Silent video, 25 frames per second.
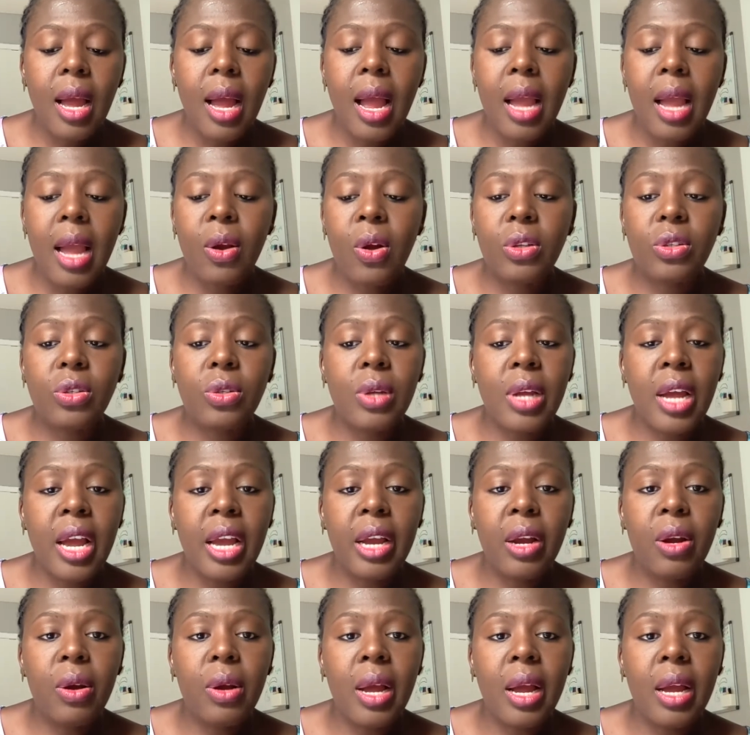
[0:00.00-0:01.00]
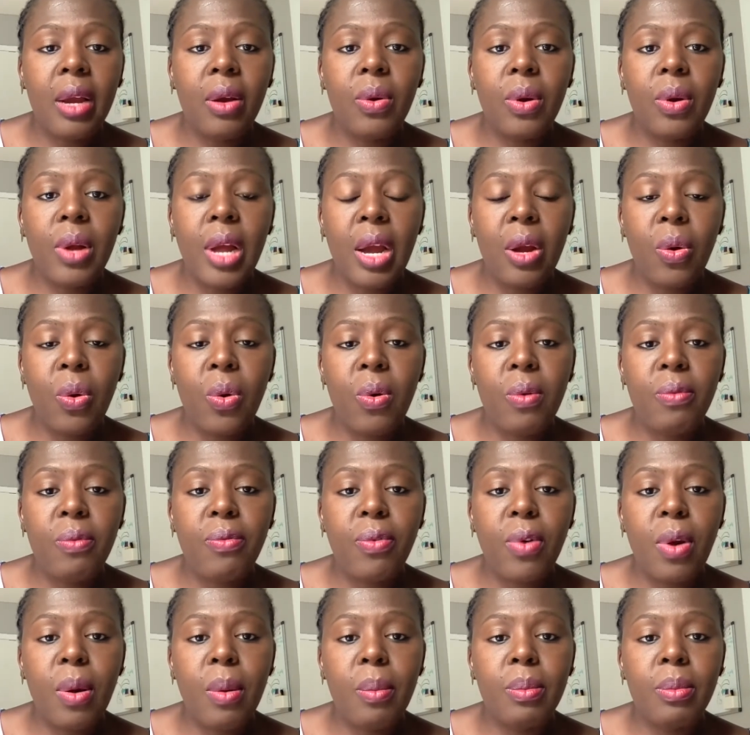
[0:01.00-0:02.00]
I go
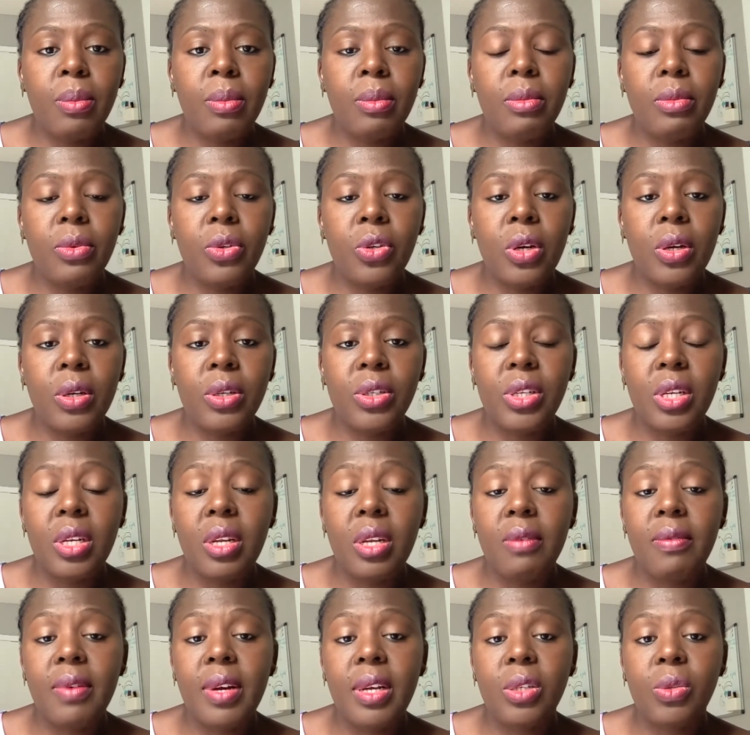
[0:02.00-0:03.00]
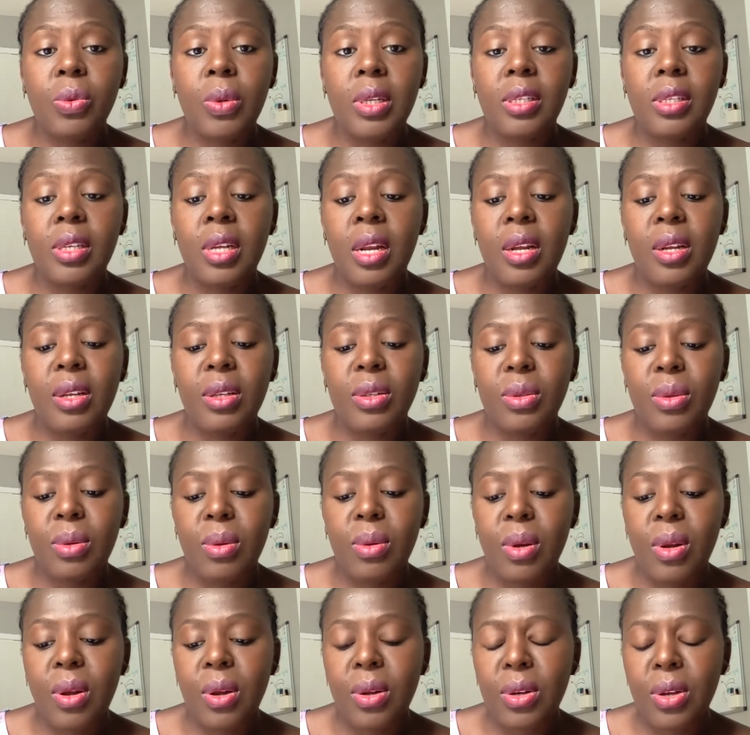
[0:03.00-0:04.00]
from Geneva, Switzerland to
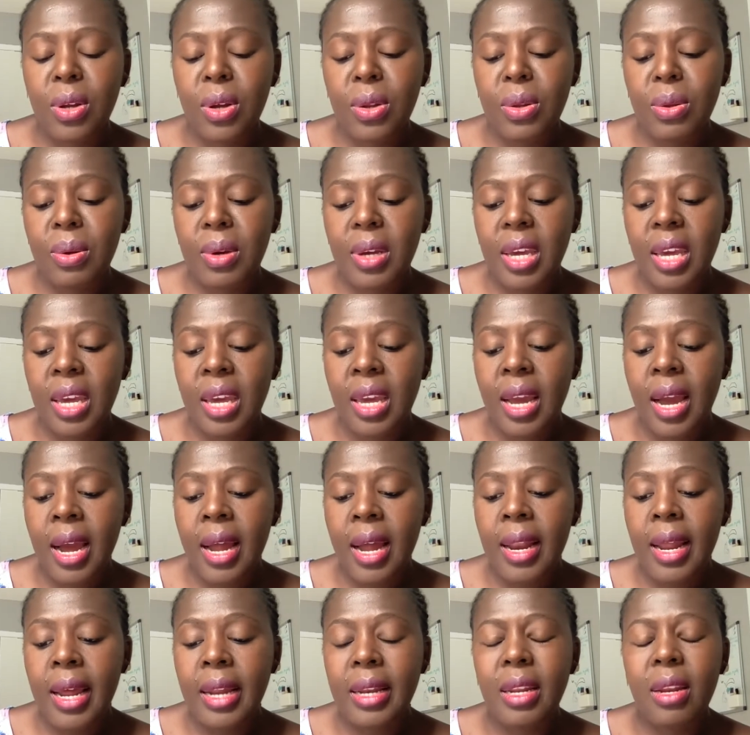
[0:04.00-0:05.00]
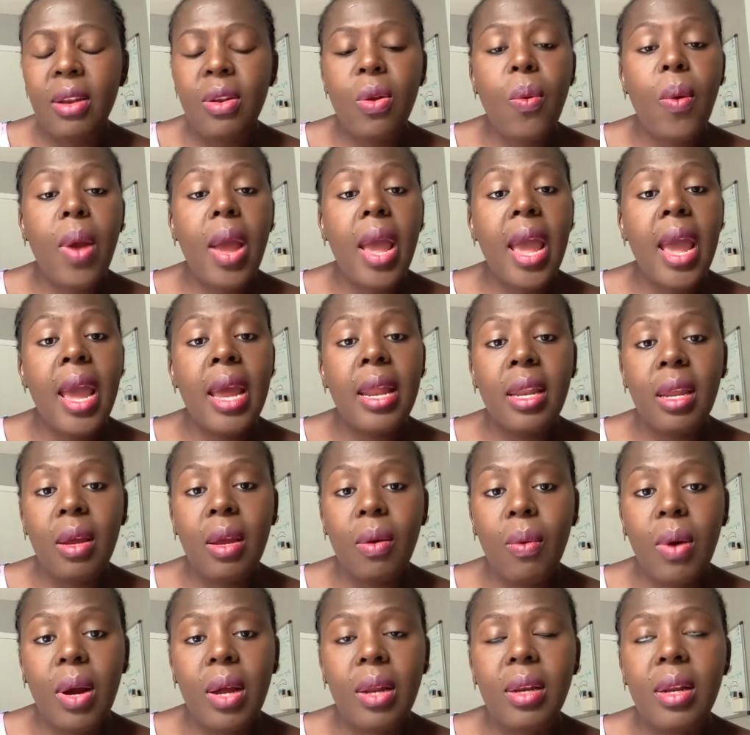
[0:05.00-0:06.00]
London, UK, and I didn't know
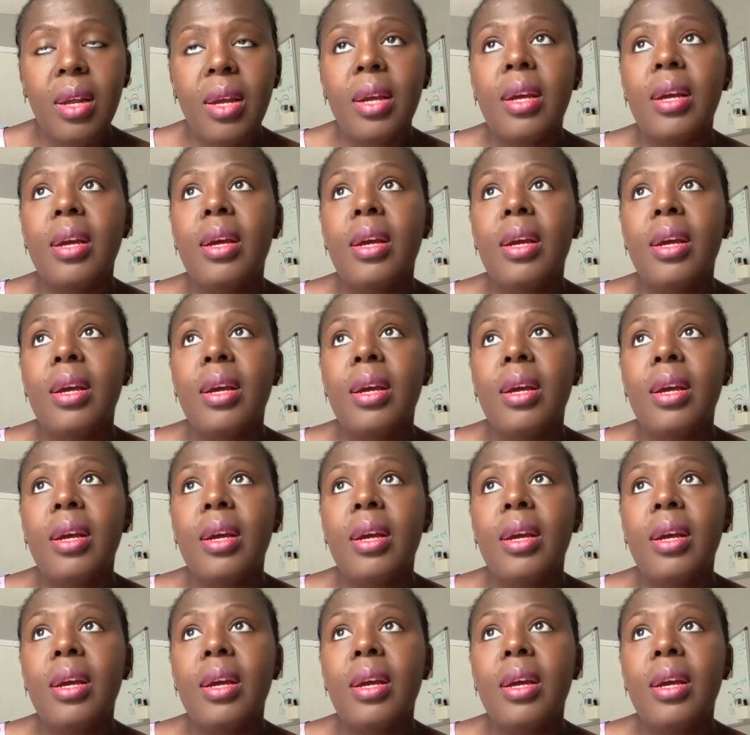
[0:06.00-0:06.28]
anyone.